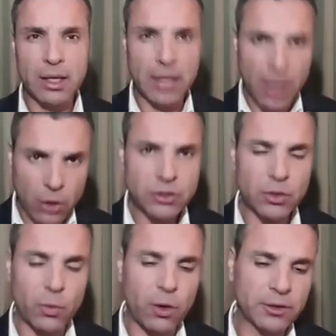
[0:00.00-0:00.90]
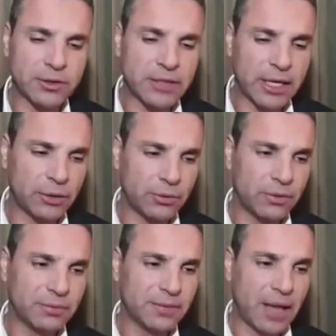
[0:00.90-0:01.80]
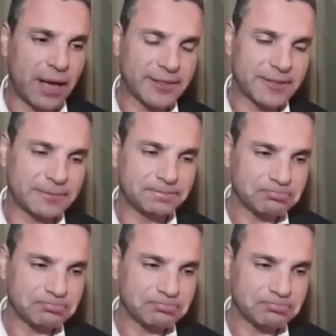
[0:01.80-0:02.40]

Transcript: And I also want to tell you guys